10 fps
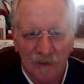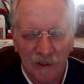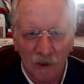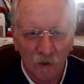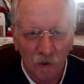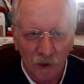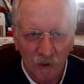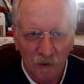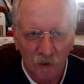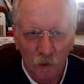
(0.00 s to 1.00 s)
doesn't
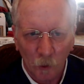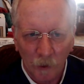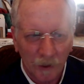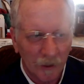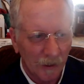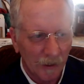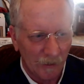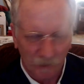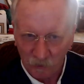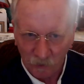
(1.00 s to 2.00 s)
change his story.
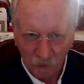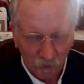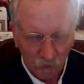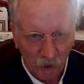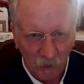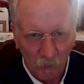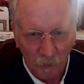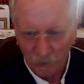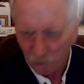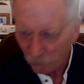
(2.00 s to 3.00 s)
He's consistent all the
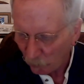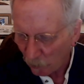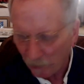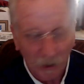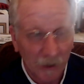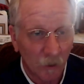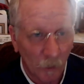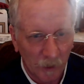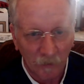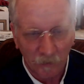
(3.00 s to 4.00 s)
way through, unlike the
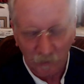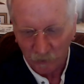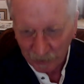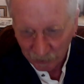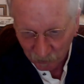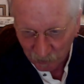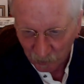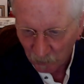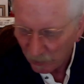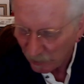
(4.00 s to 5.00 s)
witnesses against him.